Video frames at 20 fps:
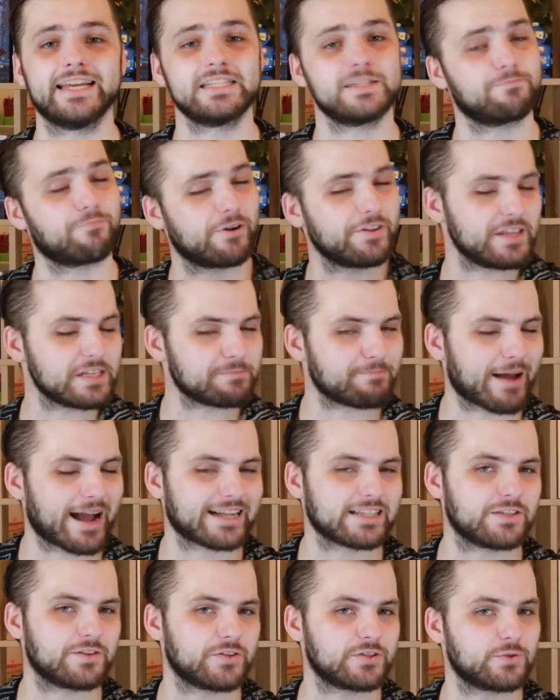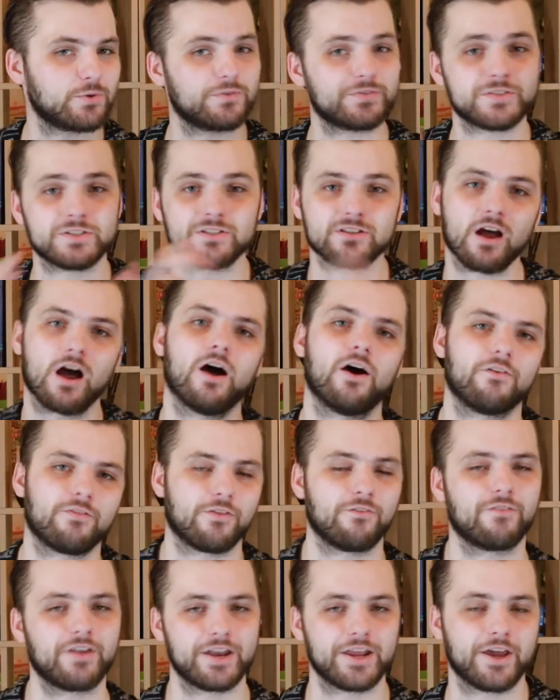to bring this back to the sort of start of
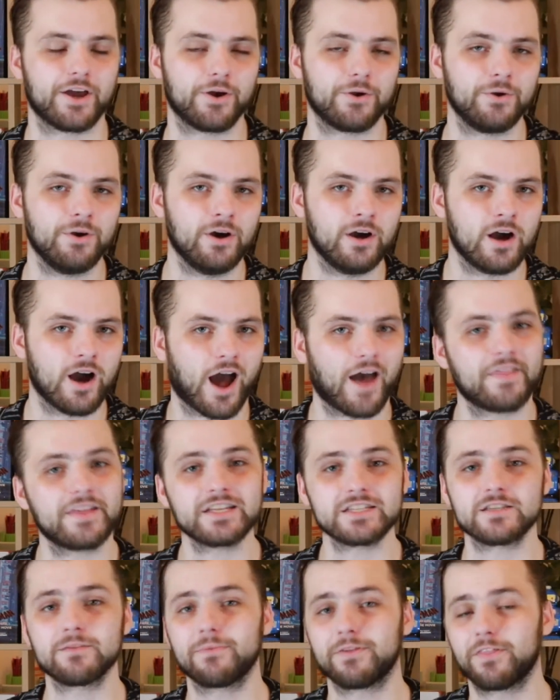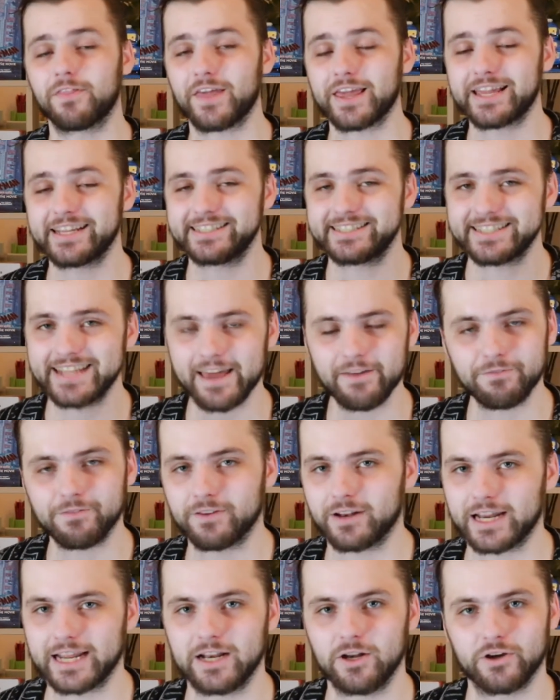the video, I think something they could
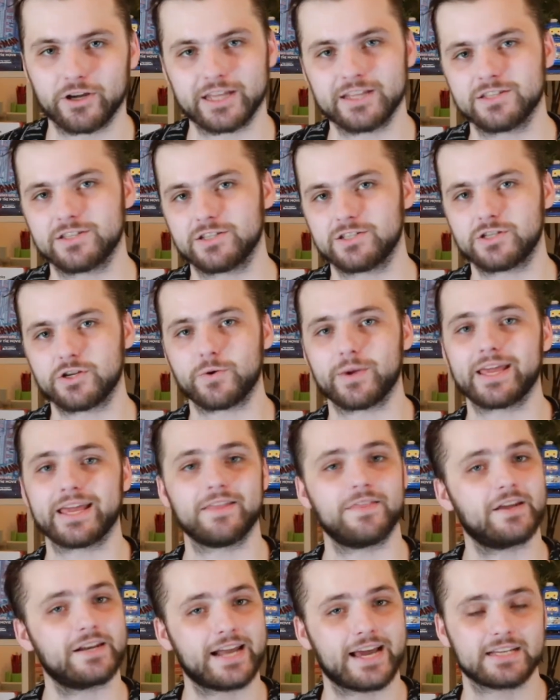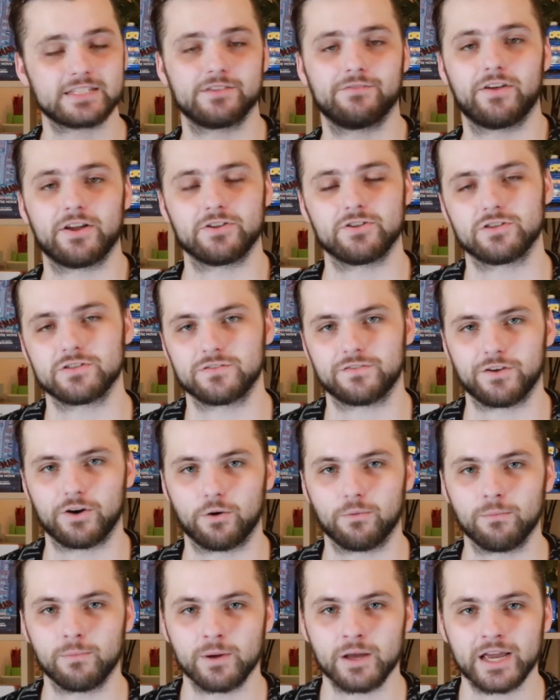definitely look into doing in the next Avengers
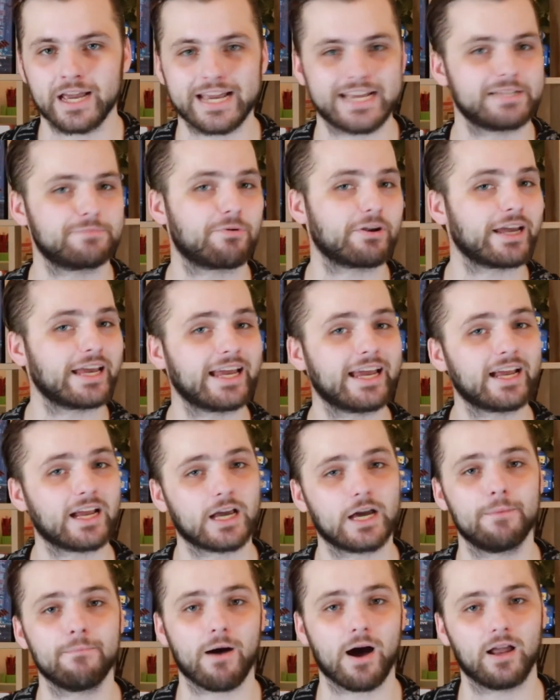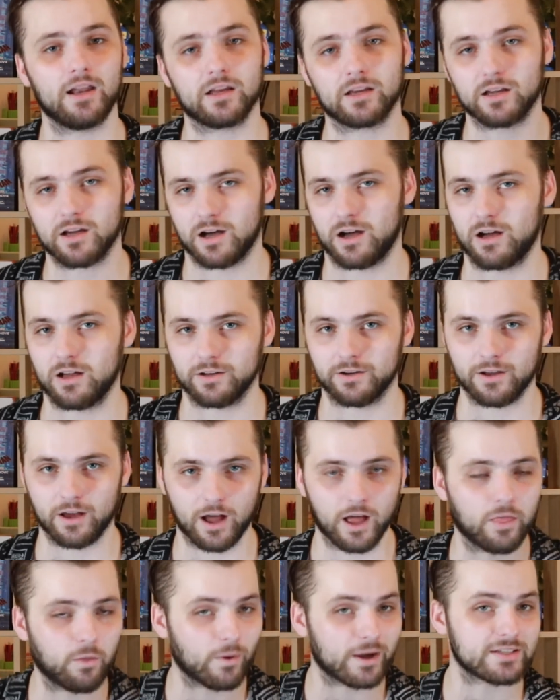film is bringing in Kamala Khan,
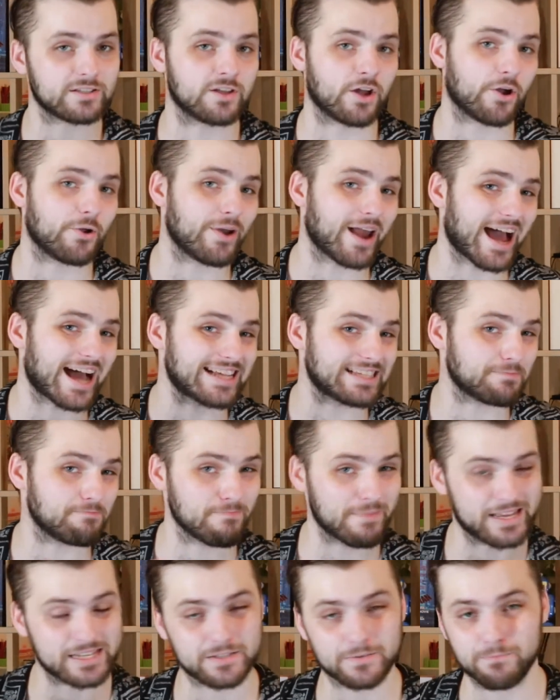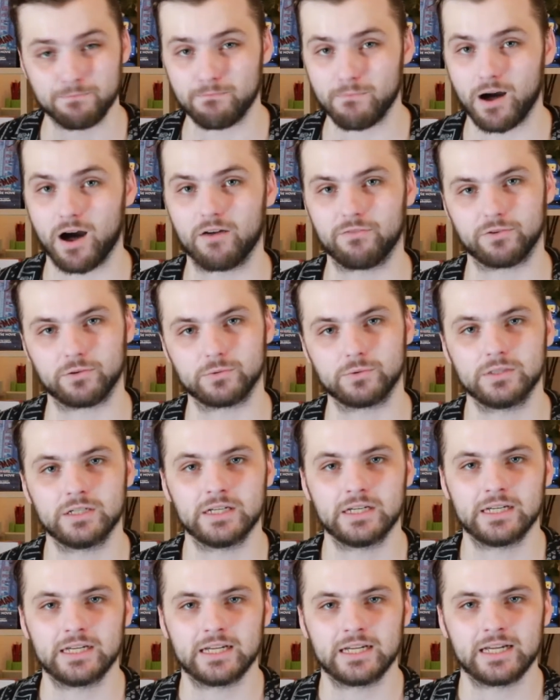otherwise known as Miss Marvel.
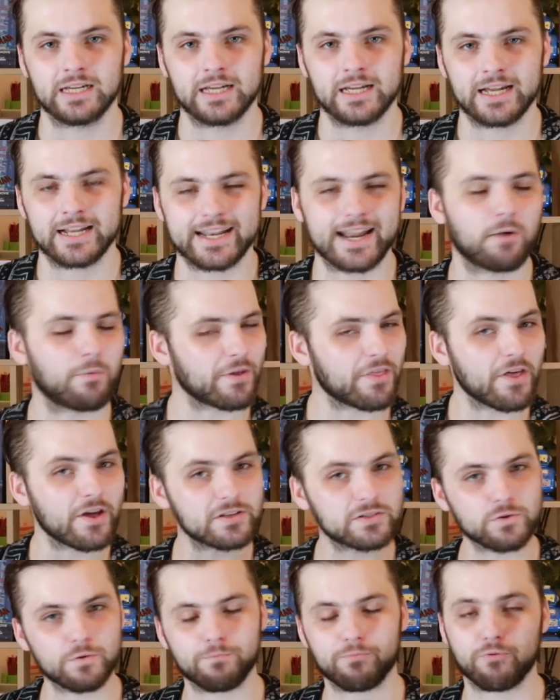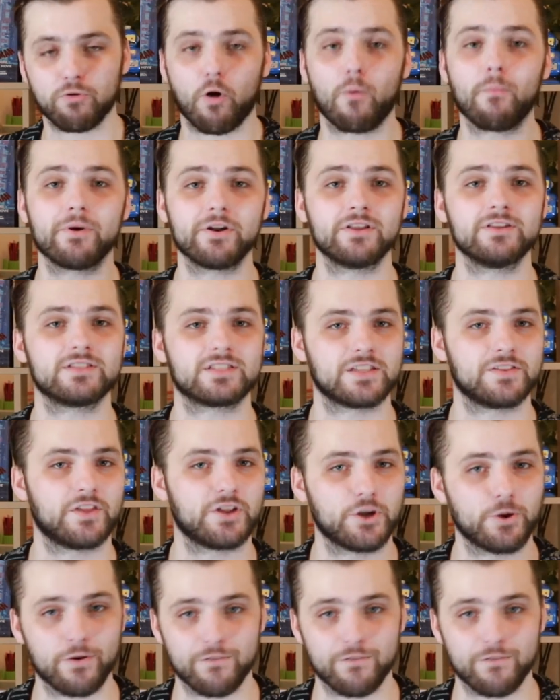Now with her sort of prominence in the new